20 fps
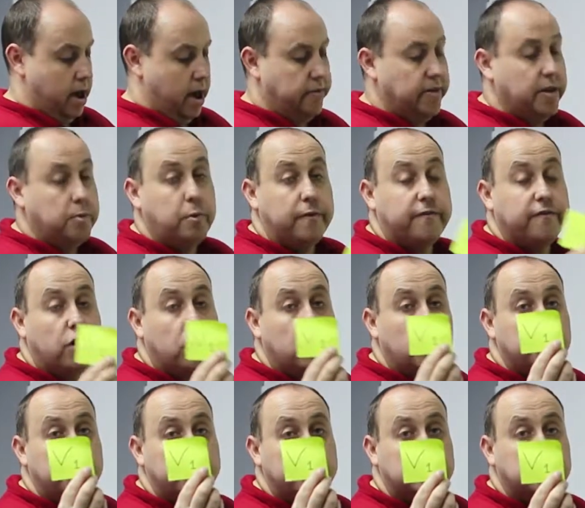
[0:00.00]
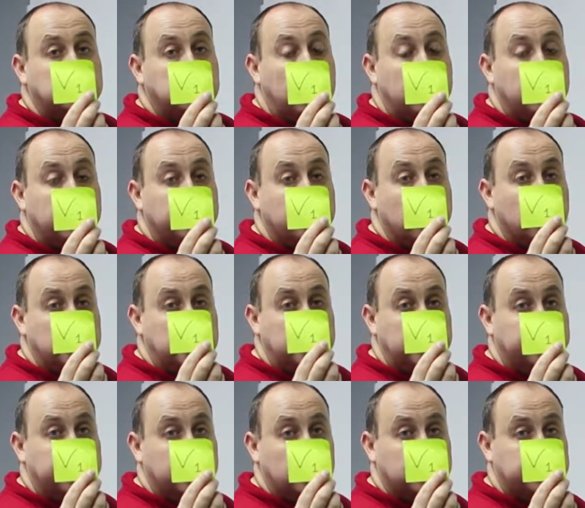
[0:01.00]
And then we follow this by the verb in
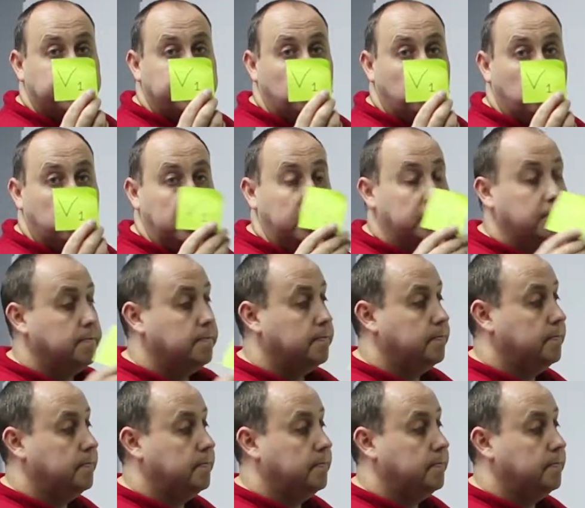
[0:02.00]
the first form.